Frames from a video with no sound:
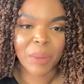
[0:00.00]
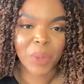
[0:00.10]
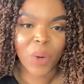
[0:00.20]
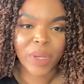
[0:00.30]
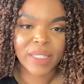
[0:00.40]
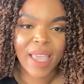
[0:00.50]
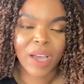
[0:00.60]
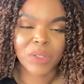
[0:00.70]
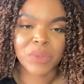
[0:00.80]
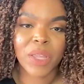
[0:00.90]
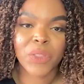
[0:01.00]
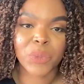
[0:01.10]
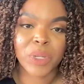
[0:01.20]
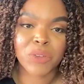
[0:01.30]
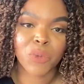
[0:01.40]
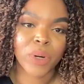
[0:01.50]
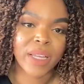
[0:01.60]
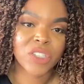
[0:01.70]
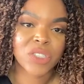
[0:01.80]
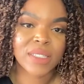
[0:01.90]
going down 3 to 4
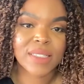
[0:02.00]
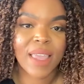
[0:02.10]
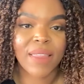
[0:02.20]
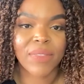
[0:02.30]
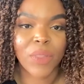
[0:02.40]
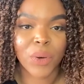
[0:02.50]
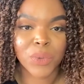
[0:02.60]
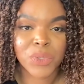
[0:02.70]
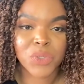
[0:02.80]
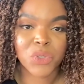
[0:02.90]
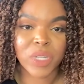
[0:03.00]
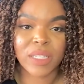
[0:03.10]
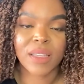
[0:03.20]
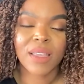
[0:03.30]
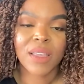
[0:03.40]
inches, and those street